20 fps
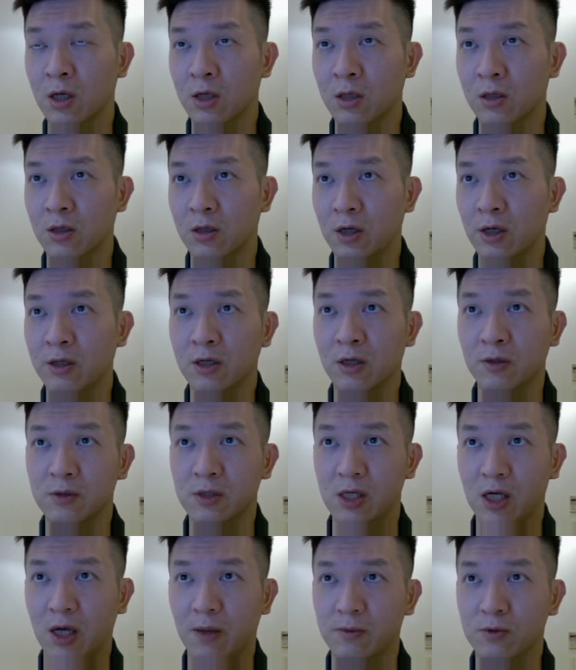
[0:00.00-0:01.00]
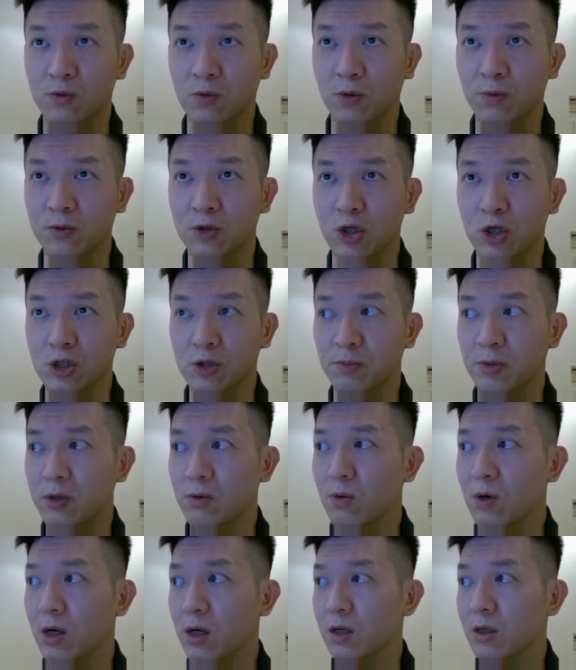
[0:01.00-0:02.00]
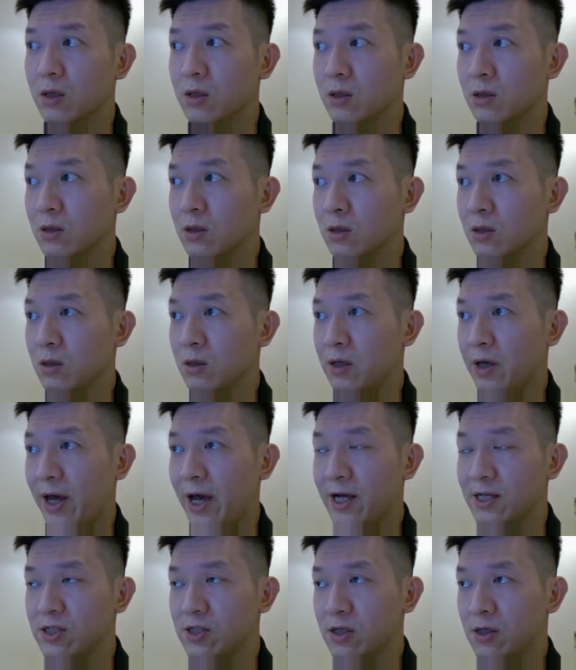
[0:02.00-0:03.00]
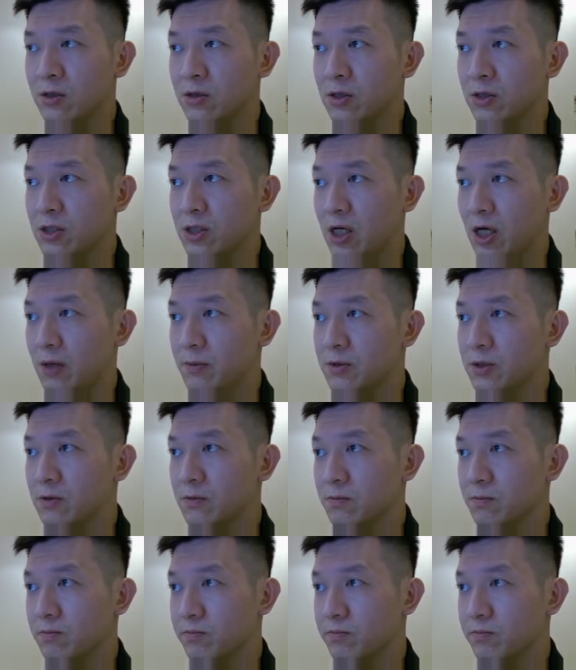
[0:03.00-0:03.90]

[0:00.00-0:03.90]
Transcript: the intercepts will just be what? The x-intercepts